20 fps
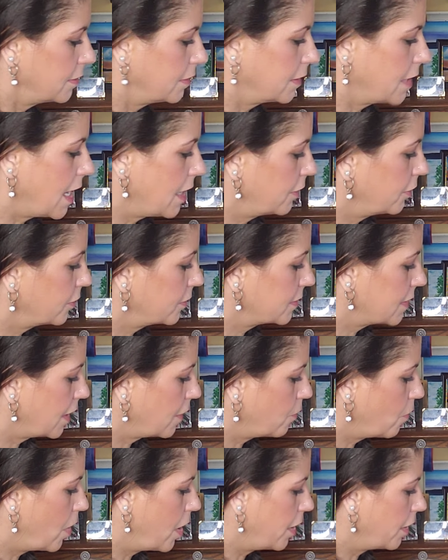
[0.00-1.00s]
Kind of looks
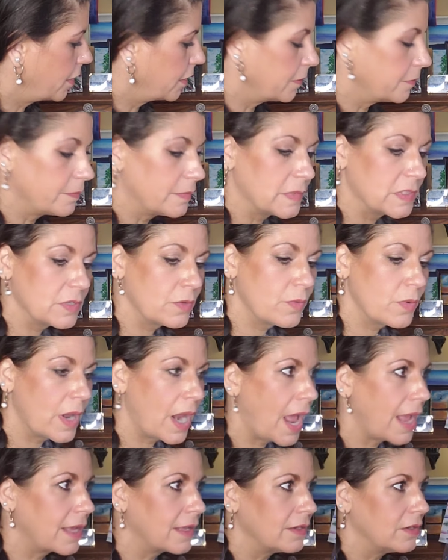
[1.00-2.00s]
like water. So what
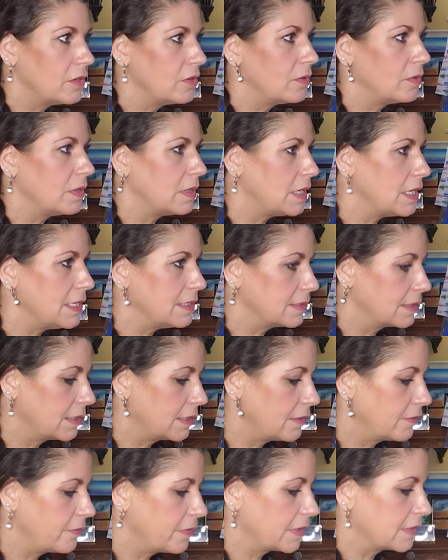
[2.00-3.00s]
I can do easily
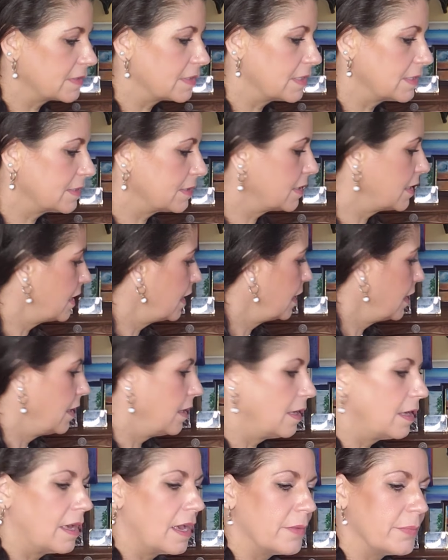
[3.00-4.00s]
to fix this
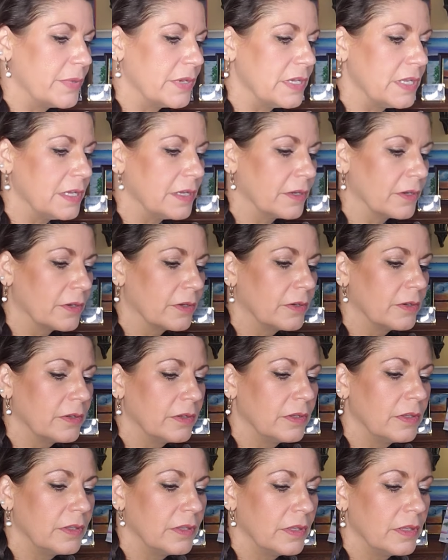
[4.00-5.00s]
up in here,
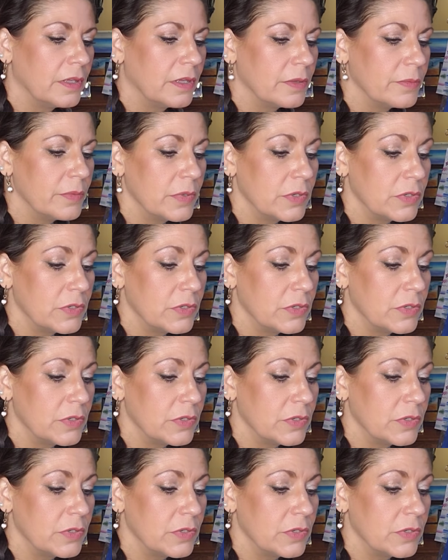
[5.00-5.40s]
I'm